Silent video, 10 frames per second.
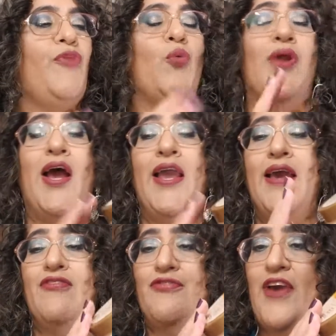What I
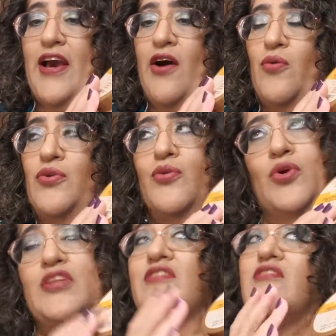have found, or
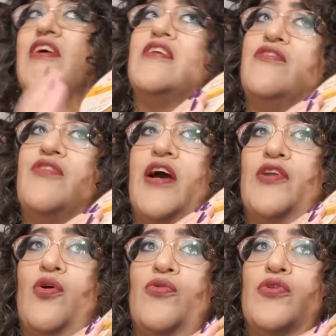at least I did find
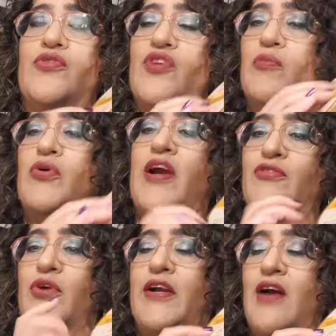over the summer
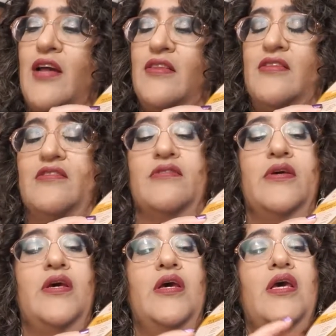after I got this,
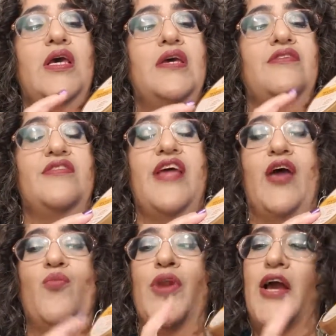is
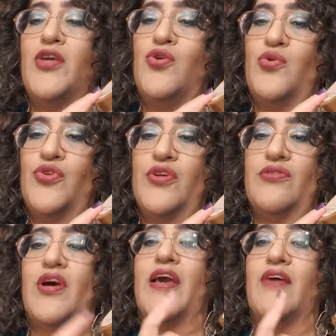that when I use
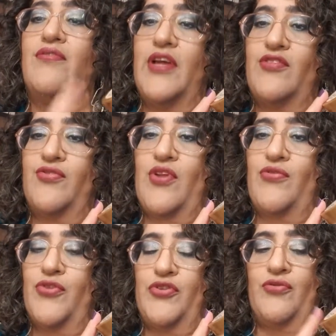this, I have less
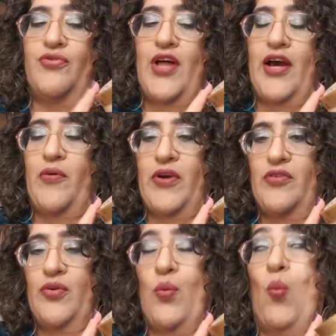frizz and
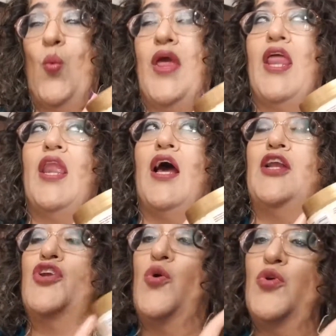flyaways. When I
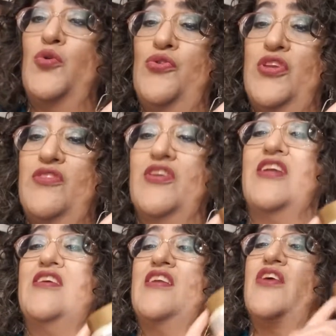don't use this, I
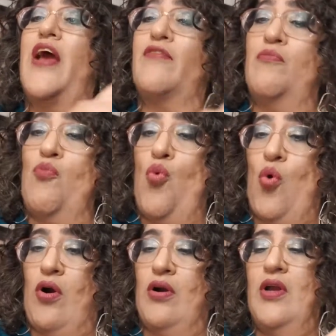tend to have
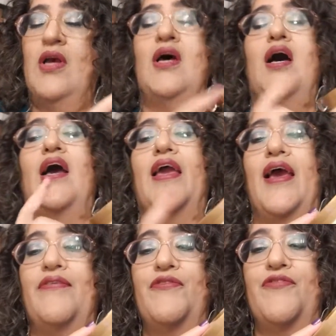more. I
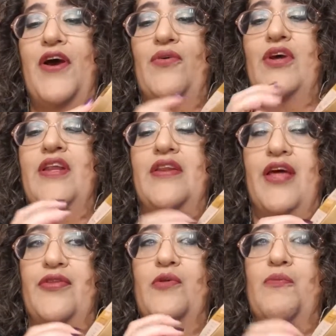haven't found
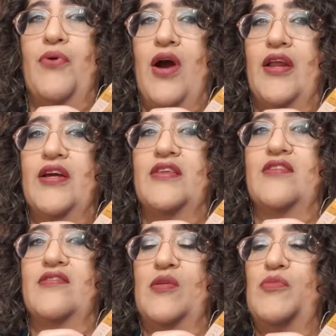another product
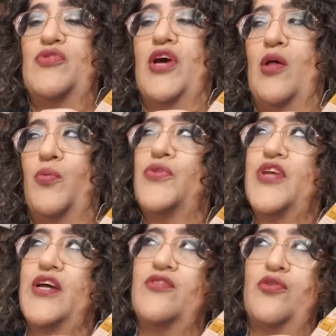that seems to help with
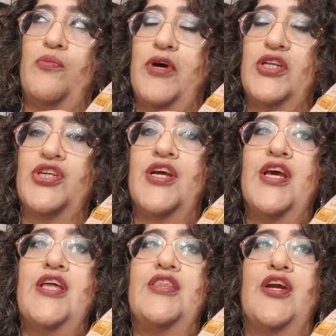that so much.
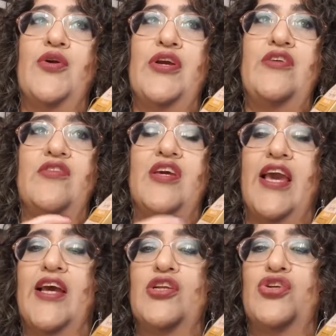There is a
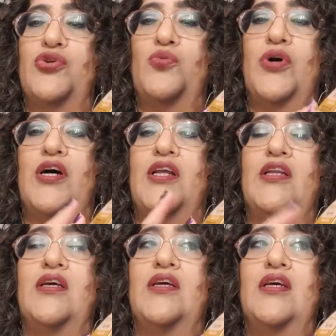Cantu
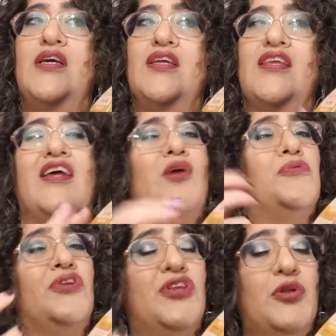one that
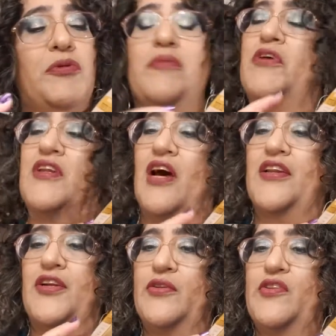helps a little bit, but not
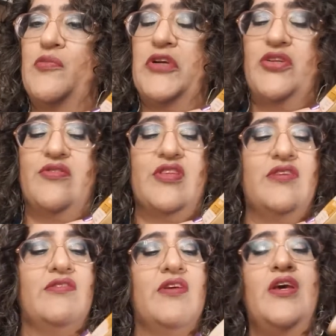nearly as much as
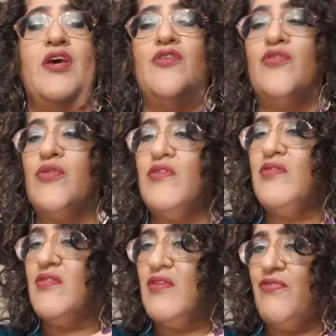this. So this
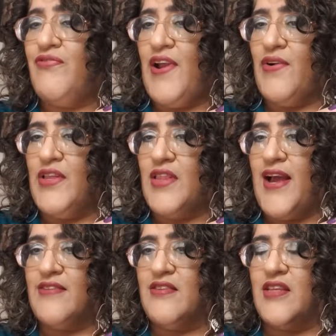is the very
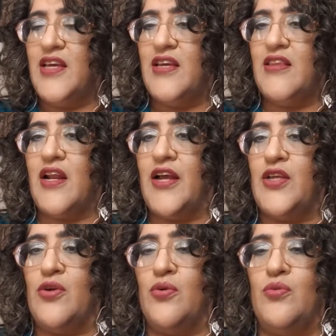last thing that I
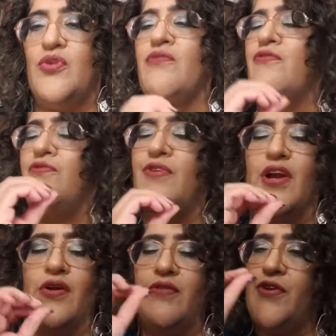use in
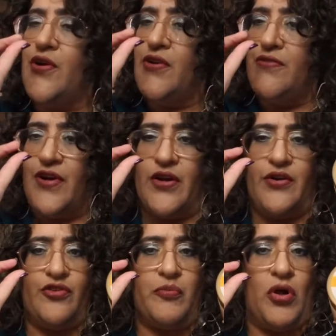very, very,
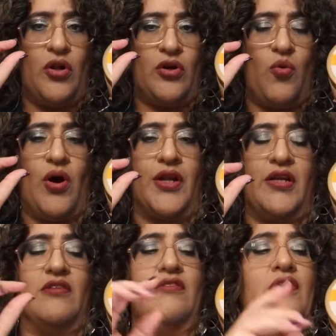very small
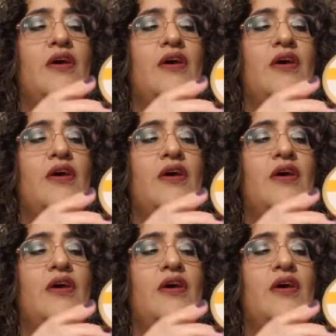quantities